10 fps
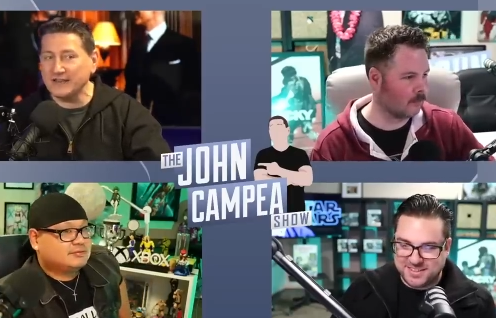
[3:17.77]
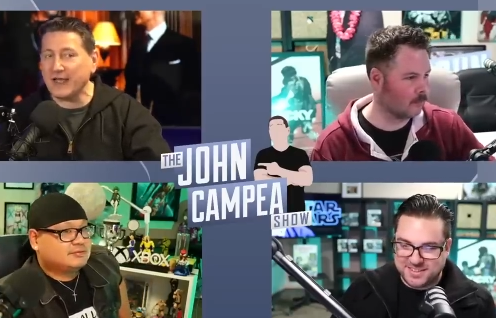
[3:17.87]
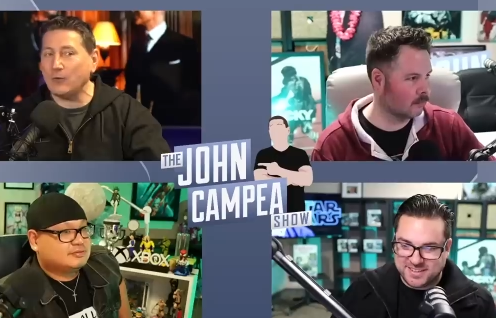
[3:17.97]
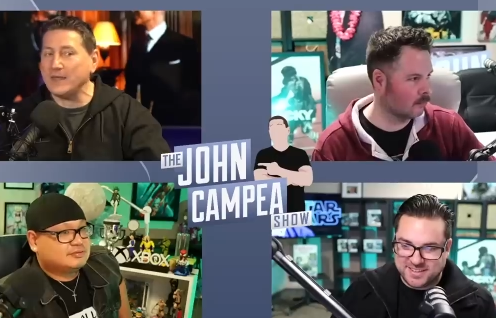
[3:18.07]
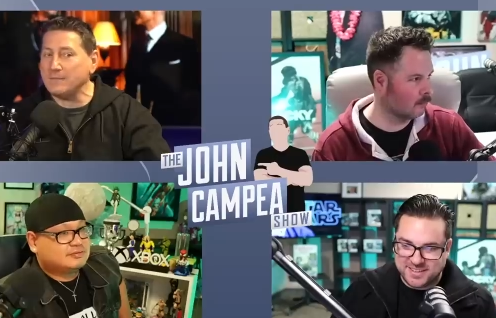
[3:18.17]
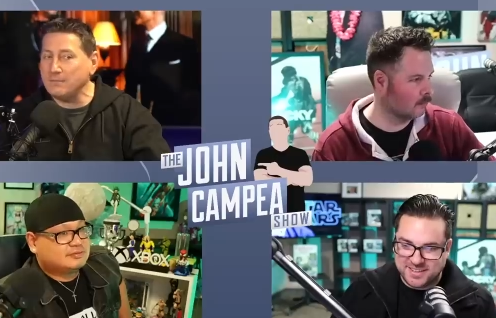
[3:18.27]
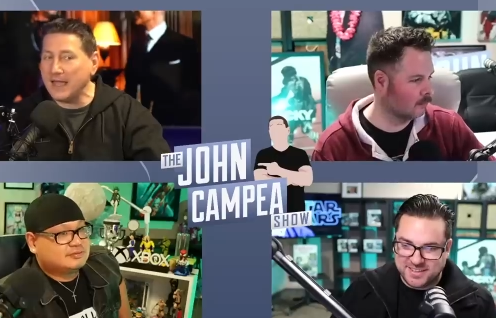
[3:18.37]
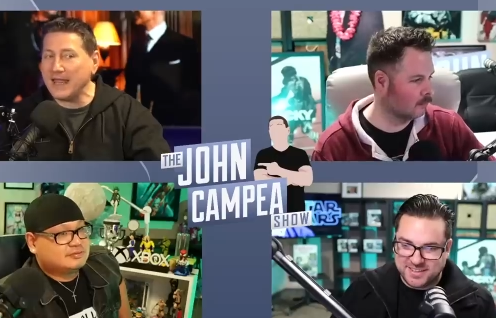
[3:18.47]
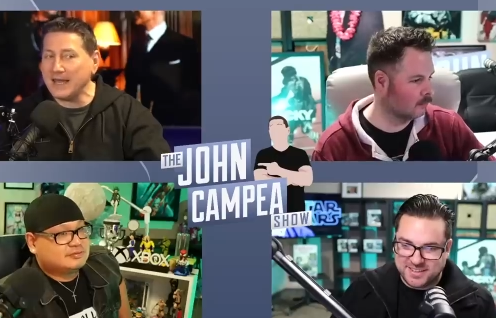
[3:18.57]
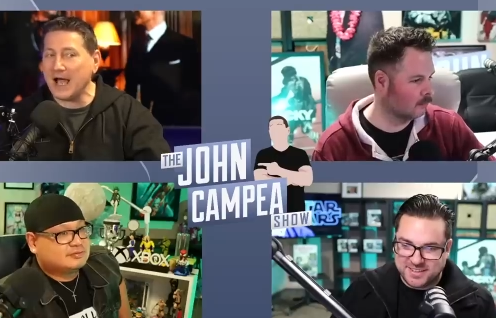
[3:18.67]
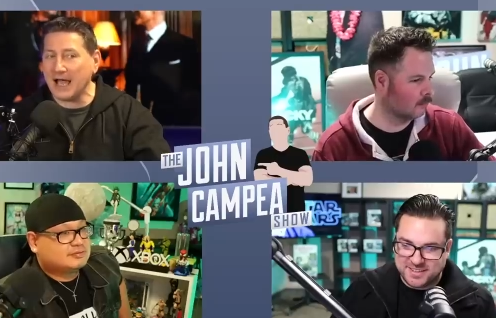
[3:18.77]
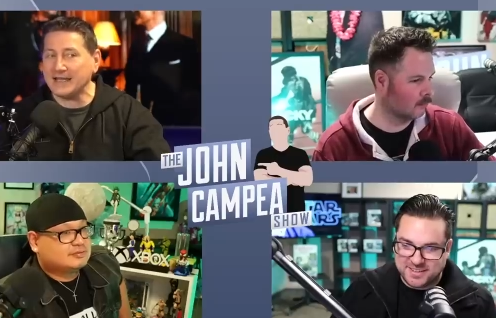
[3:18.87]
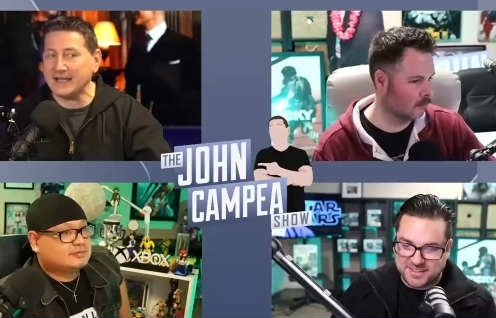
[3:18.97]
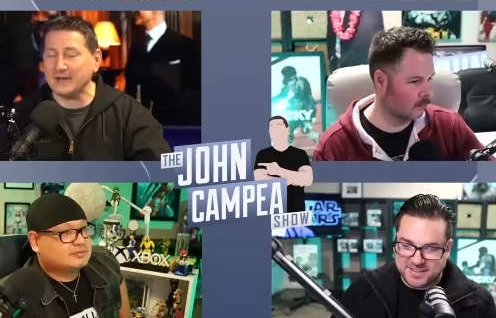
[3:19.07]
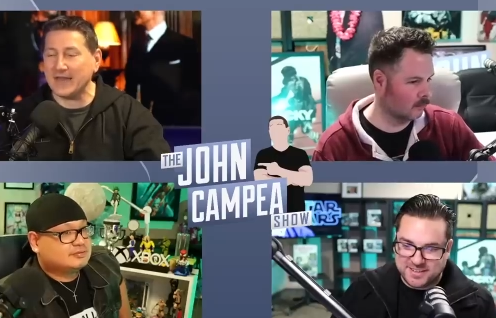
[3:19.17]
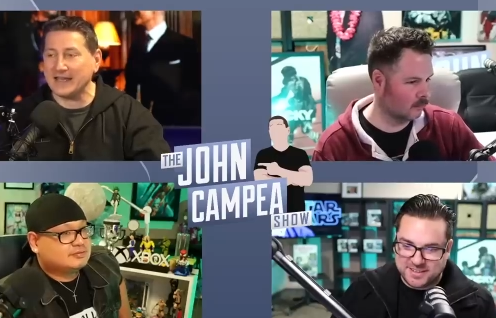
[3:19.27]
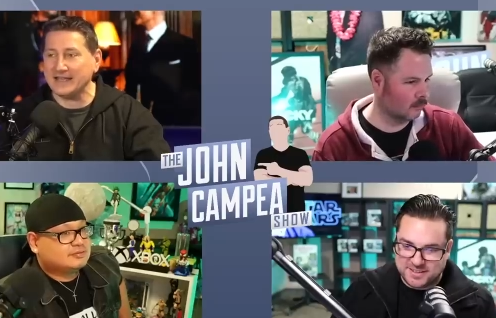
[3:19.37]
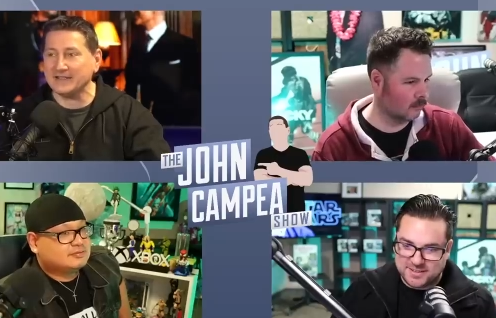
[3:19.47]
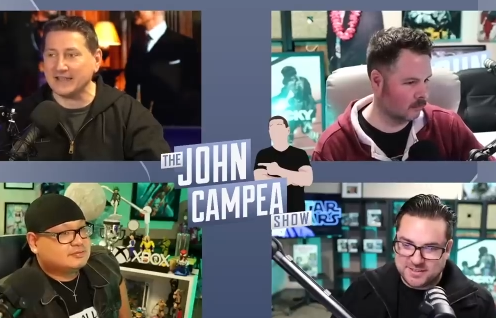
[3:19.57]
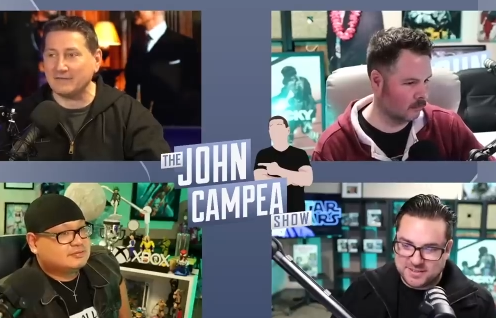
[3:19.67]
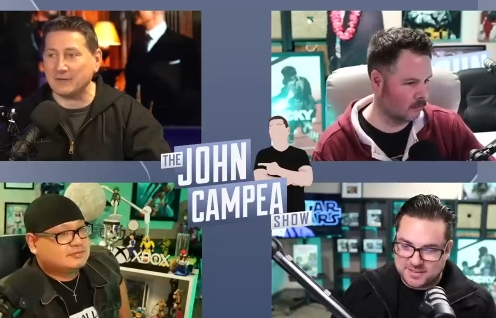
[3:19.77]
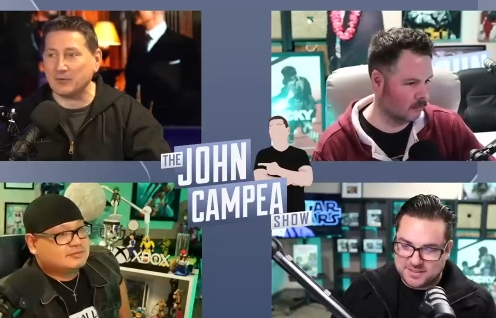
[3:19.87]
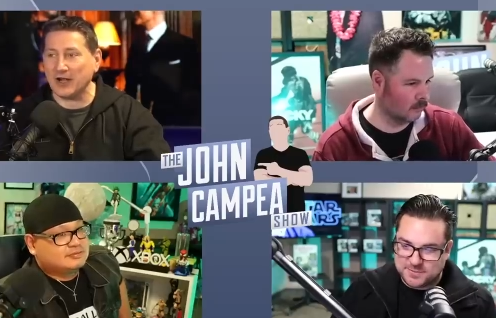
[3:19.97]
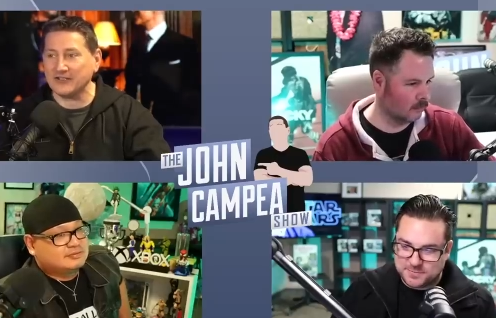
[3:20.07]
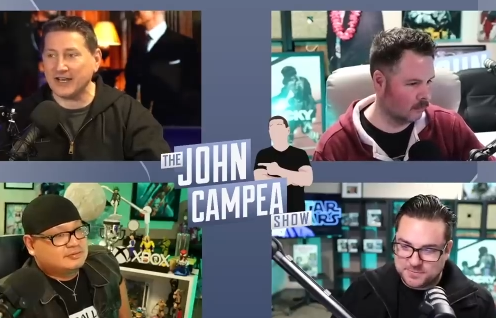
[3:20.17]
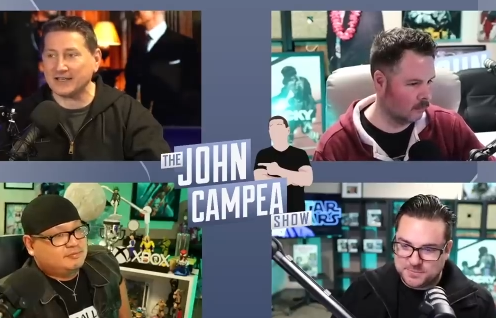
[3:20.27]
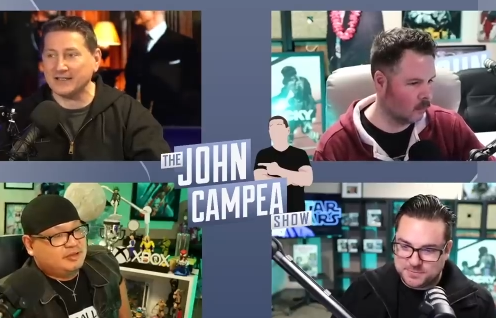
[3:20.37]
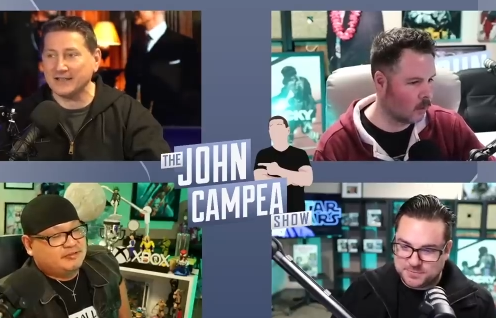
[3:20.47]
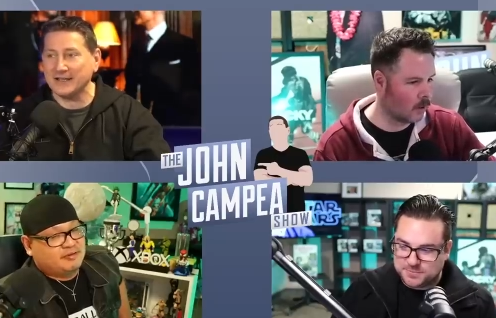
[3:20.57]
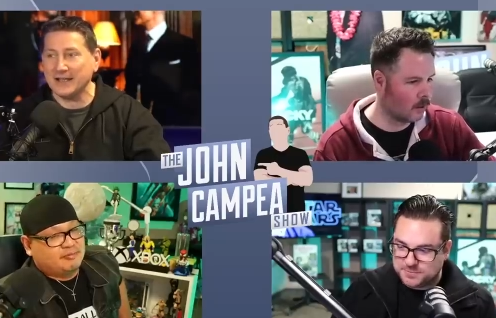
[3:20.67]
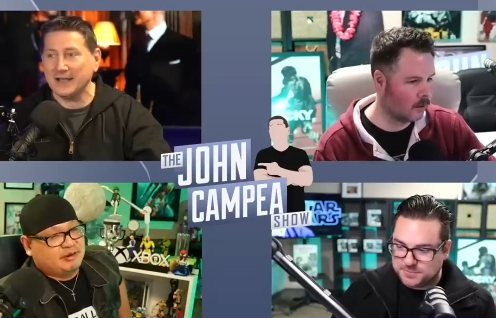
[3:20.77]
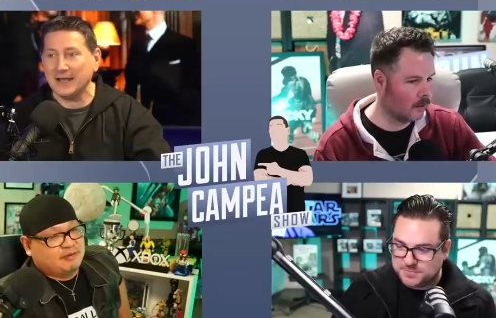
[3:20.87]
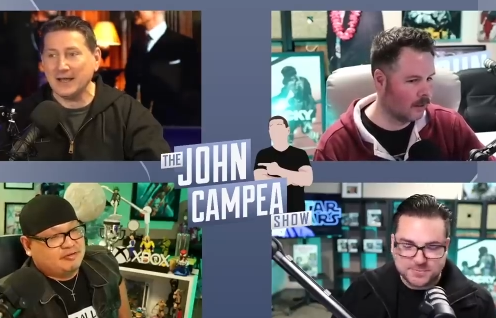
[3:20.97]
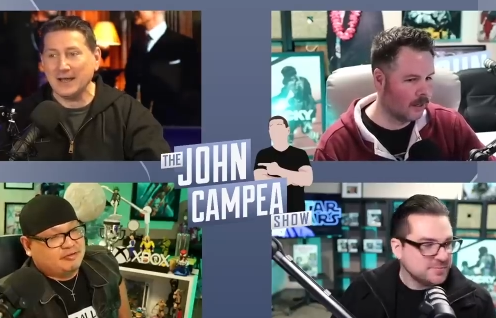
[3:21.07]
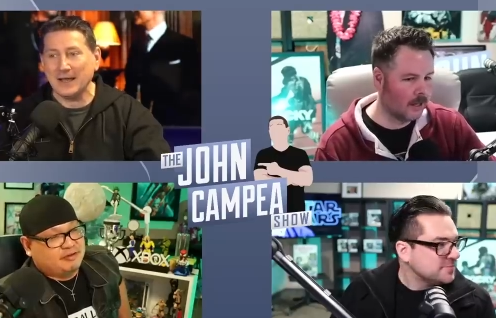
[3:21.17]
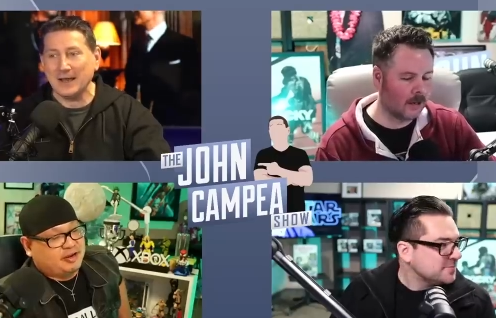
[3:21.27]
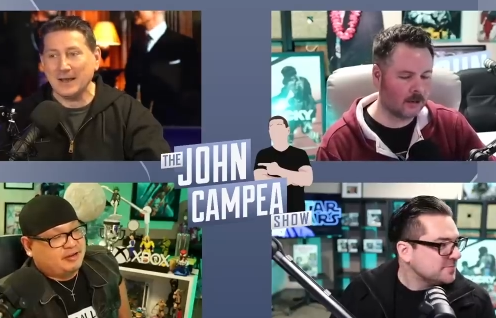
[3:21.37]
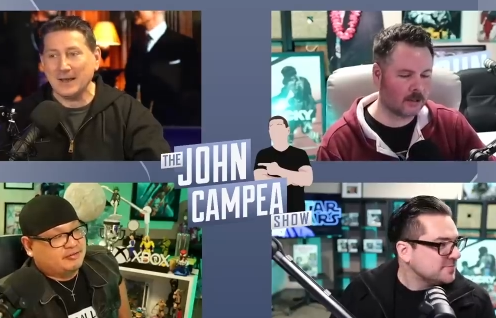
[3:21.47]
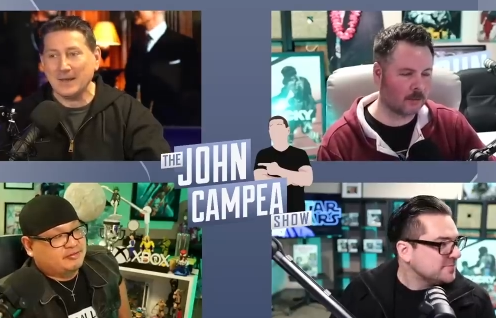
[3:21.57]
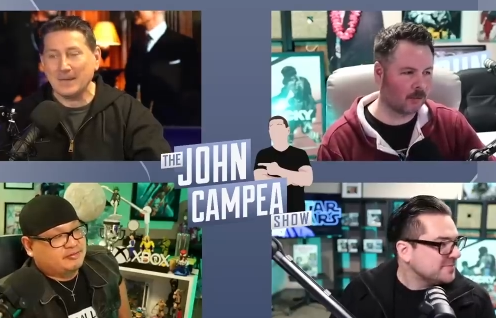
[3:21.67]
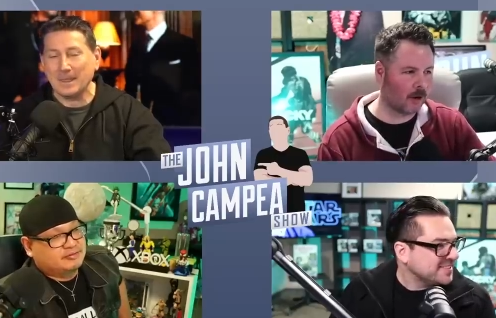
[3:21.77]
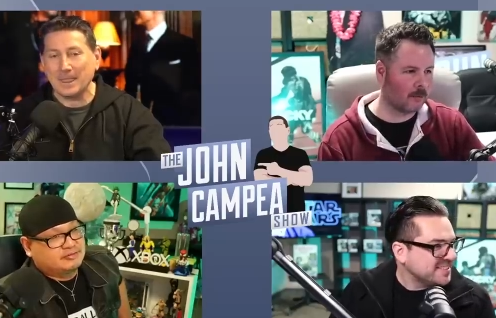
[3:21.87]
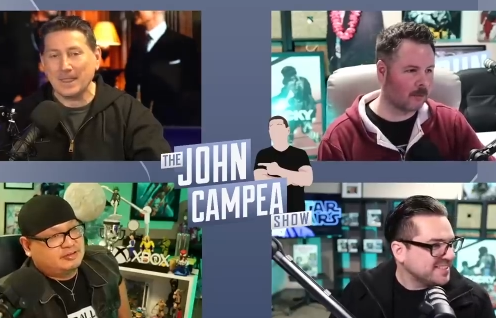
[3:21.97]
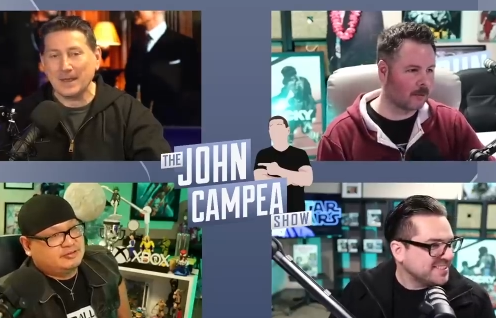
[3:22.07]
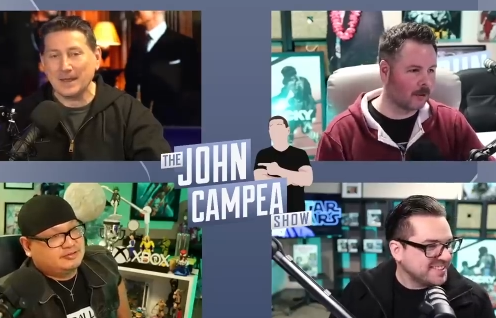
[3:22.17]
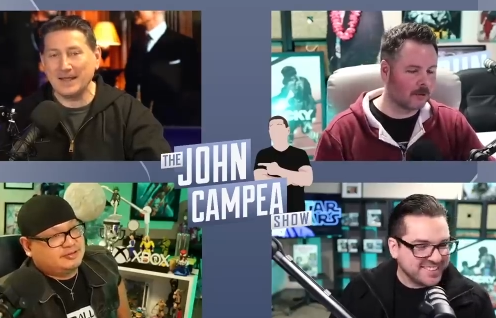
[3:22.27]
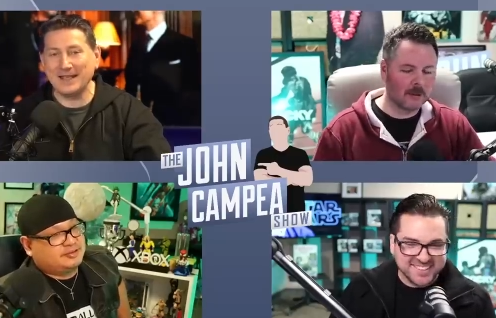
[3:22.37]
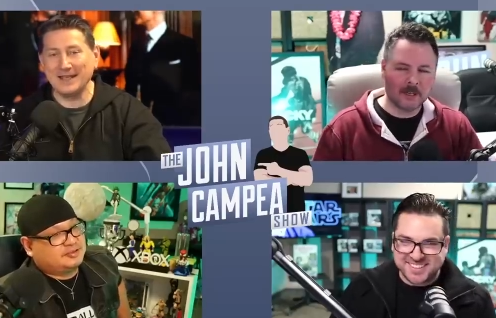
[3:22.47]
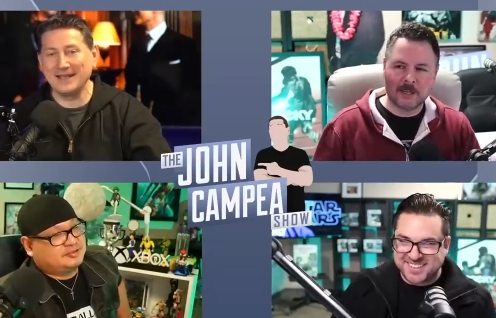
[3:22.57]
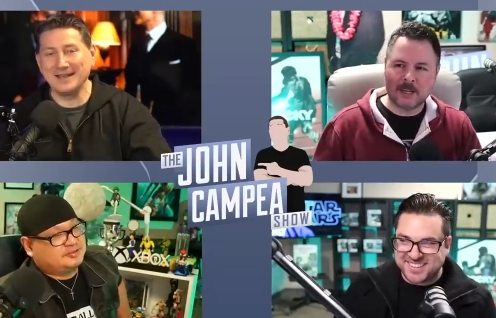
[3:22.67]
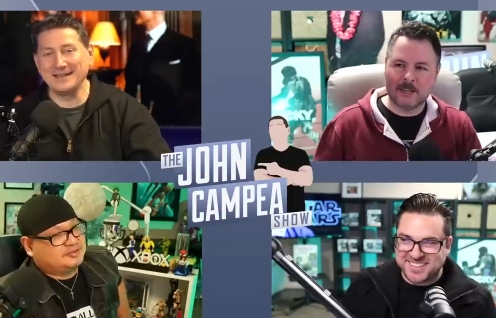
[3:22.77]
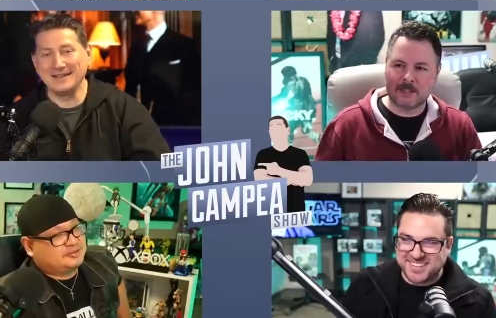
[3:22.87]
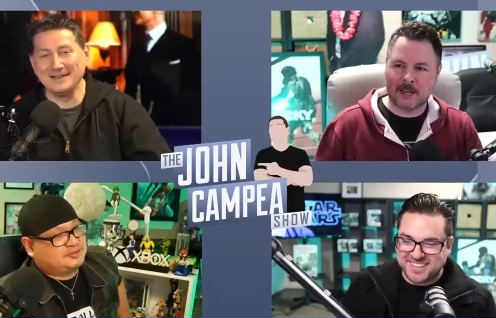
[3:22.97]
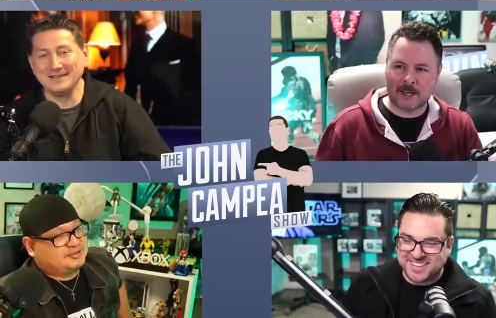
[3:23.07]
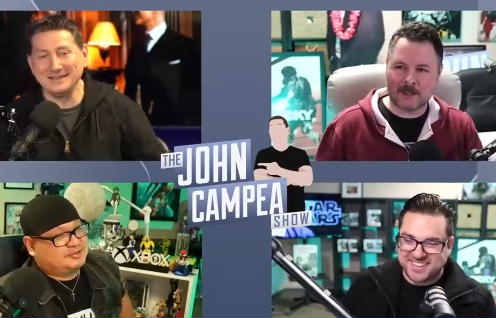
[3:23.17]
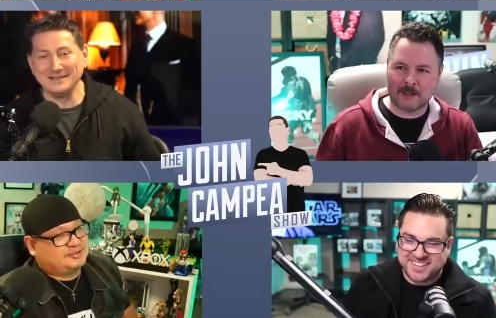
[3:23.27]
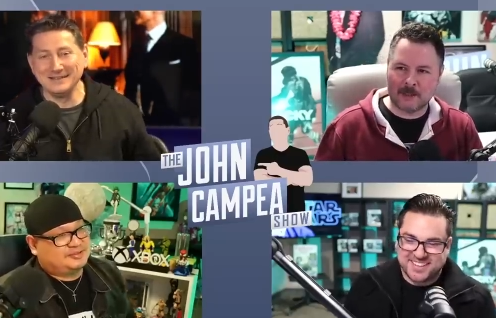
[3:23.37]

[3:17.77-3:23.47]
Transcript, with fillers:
Speaker 1: that we may not hear that he has left the project.
Speaker 2: Please don't be raising your hands. Here's the problem, though, is that